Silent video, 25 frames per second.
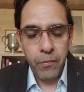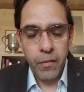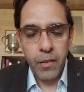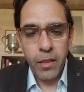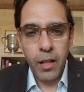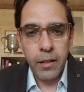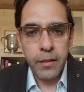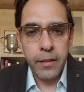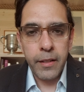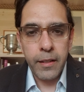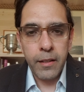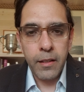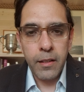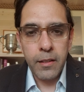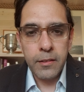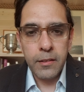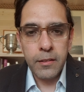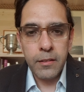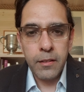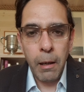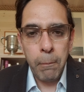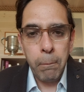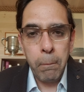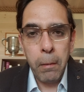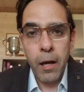nothing is
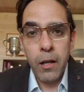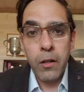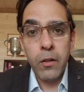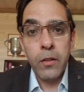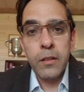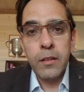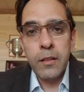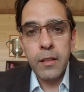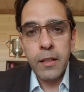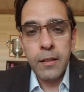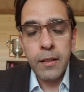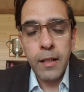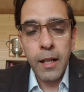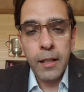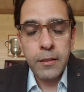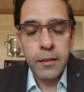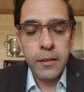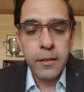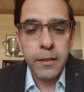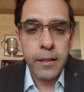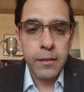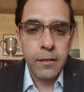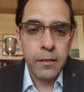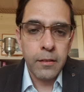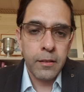apparent in that
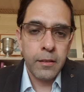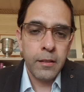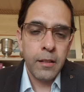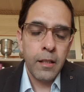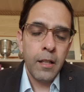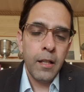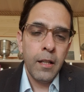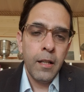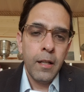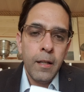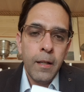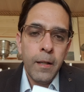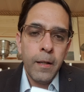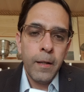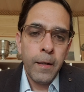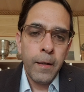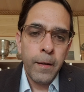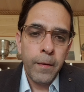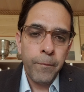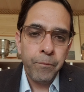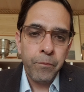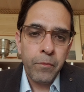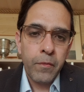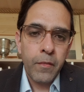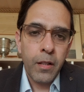sense.
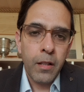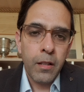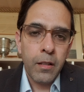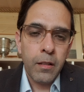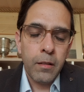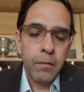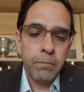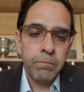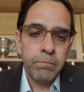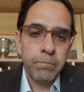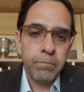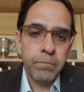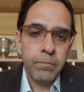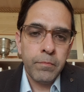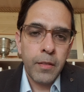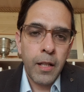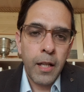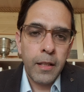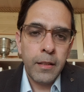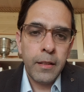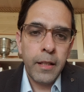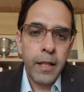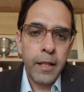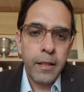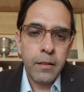
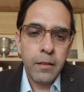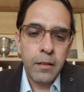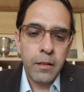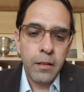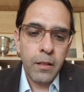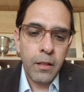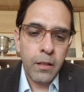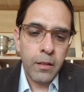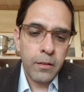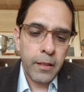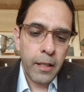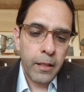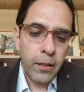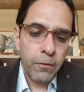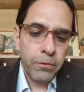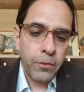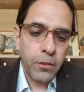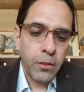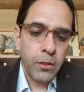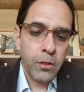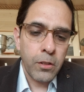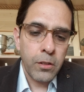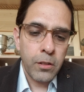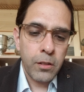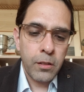And then of
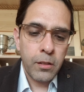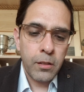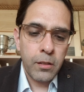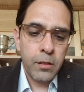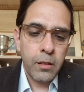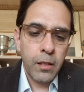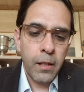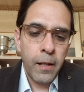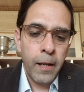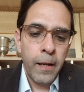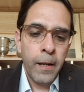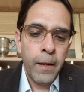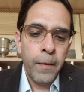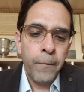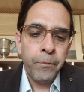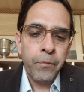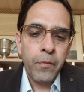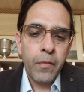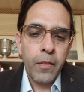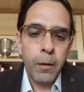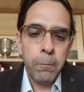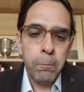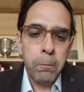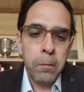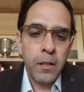course,
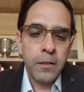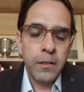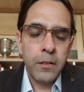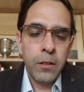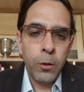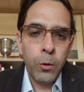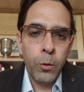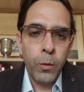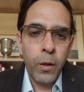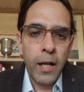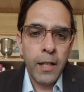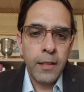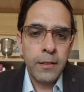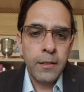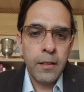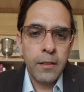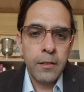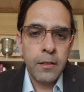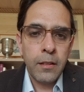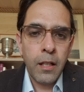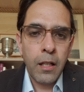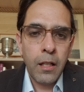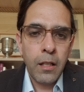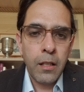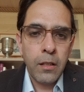the person who has
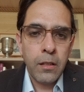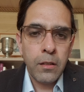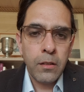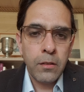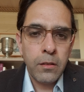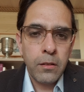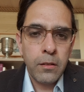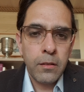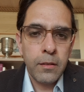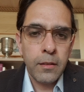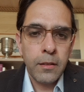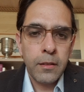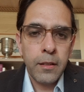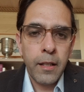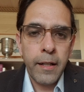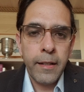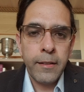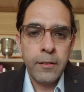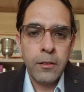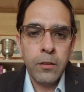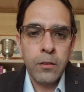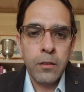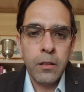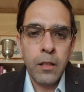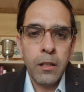this house
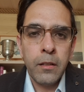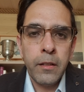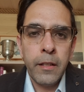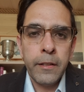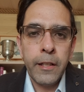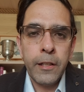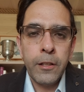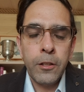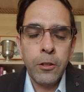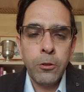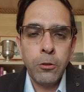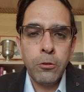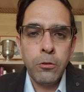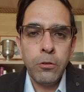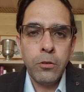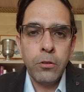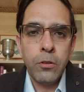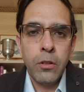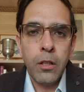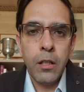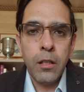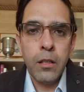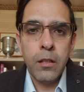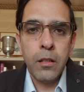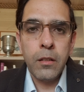decides to turn it into
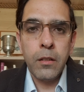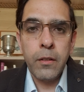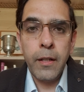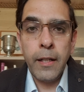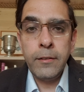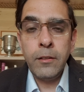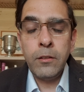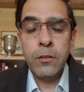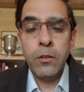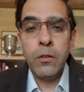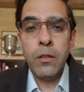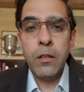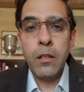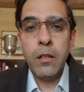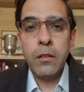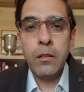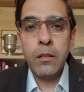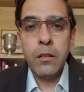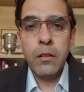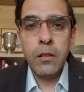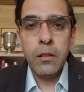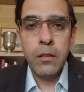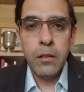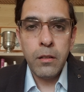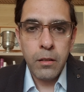a
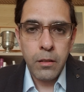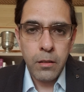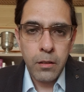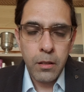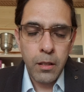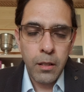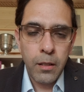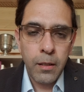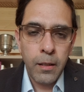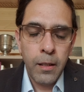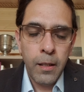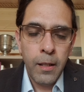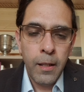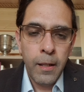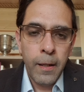restaurant. Yeah.